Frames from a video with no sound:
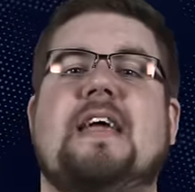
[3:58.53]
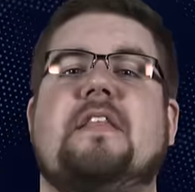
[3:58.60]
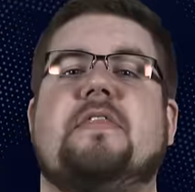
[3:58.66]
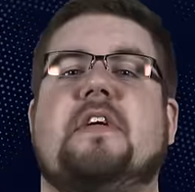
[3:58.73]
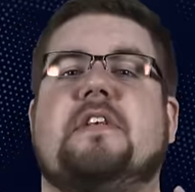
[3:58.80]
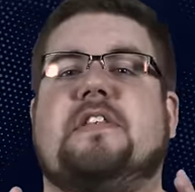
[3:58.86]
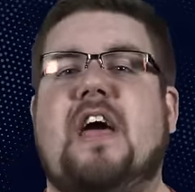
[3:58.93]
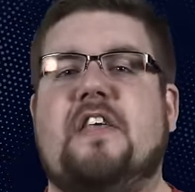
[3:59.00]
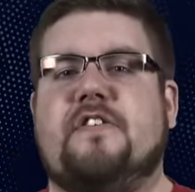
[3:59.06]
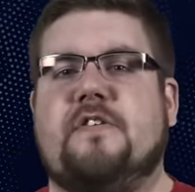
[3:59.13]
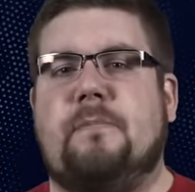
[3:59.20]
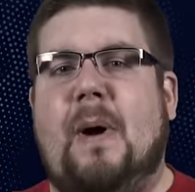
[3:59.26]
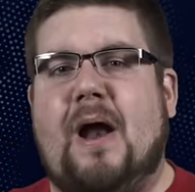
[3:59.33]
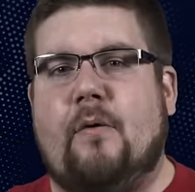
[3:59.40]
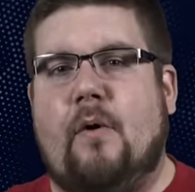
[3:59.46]
in the death
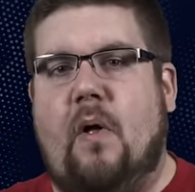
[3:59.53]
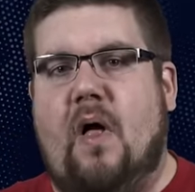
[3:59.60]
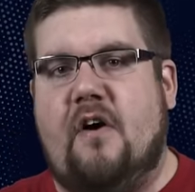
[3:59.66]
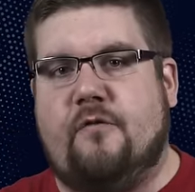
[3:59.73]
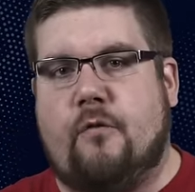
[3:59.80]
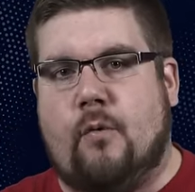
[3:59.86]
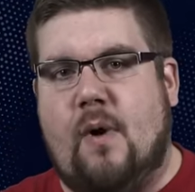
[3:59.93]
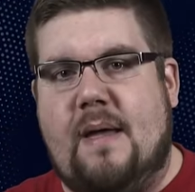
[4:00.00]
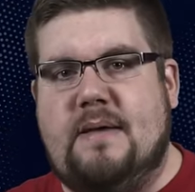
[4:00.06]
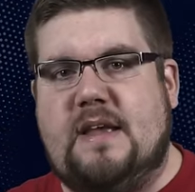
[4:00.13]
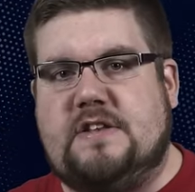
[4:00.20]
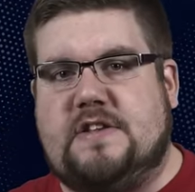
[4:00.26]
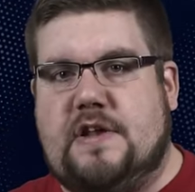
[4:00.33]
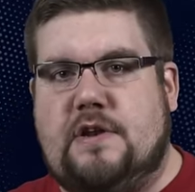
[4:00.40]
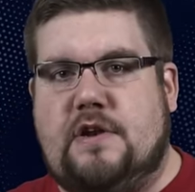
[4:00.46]
spiral of
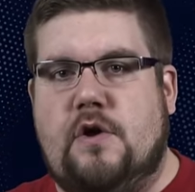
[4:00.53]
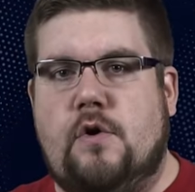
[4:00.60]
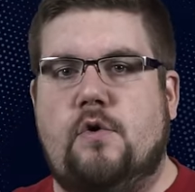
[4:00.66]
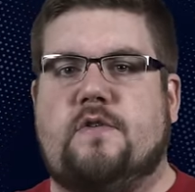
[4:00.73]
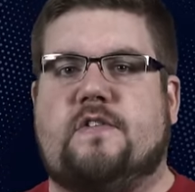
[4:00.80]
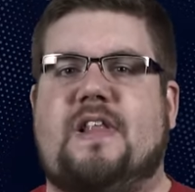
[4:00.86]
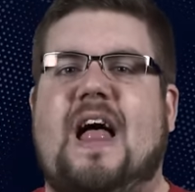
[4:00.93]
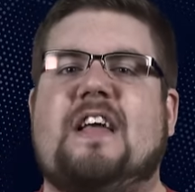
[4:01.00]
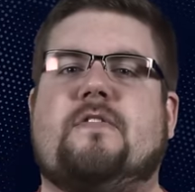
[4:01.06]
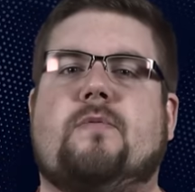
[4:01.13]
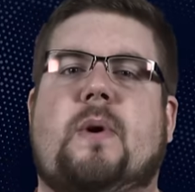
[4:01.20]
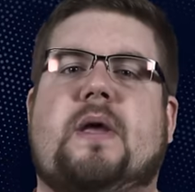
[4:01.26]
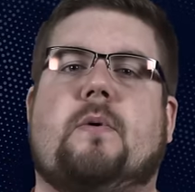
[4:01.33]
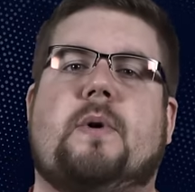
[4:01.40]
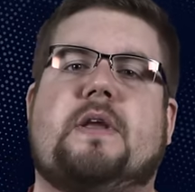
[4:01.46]
Remington news, last
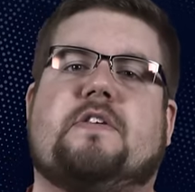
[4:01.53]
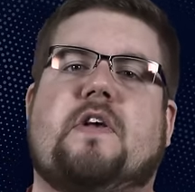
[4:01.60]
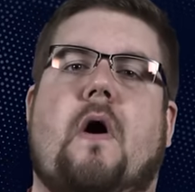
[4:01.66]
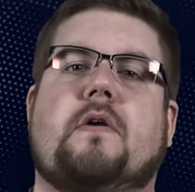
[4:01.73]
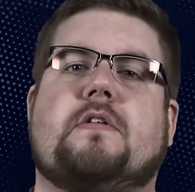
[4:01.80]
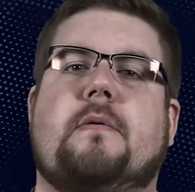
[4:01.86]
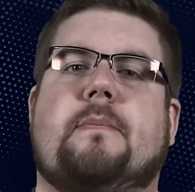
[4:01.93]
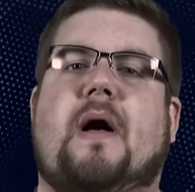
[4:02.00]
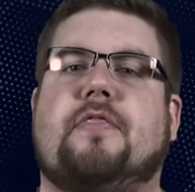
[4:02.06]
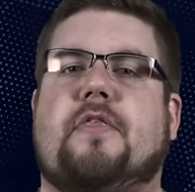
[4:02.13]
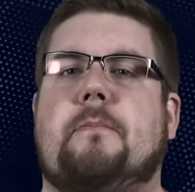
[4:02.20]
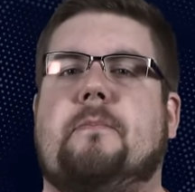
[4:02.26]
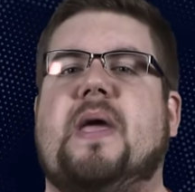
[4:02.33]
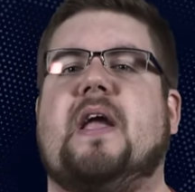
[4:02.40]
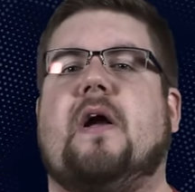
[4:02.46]
week we talked about
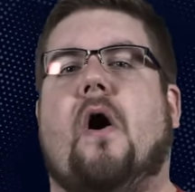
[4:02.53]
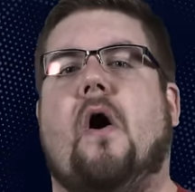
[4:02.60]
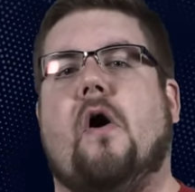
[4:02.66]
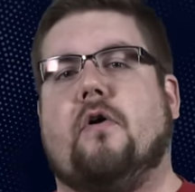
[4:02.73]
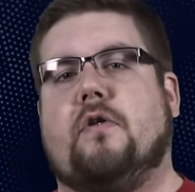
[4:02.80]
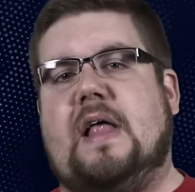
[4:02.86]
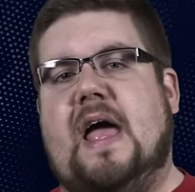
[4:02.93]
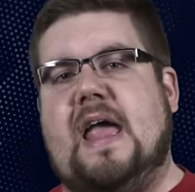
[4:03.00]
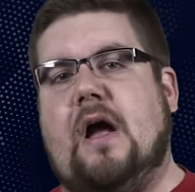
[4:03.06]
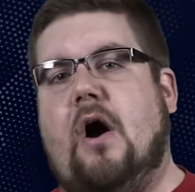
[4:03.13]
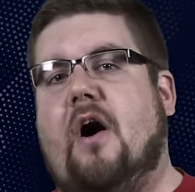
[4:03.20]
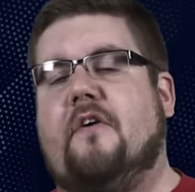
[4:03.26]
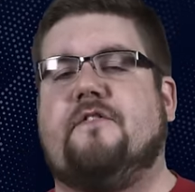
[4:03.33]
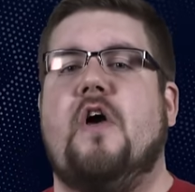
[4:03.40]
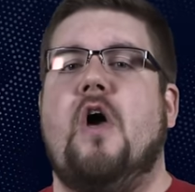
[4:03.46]
the Big R laying
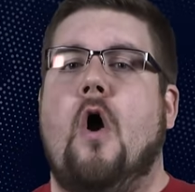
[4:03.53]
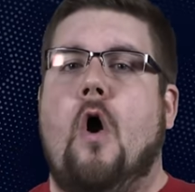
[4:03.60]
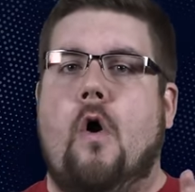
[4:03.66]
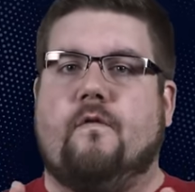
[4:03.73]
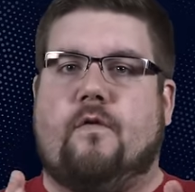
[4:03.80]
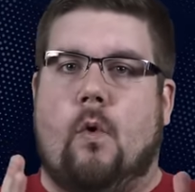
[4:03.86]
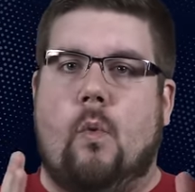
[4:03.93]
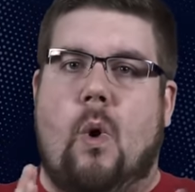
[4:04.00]
off over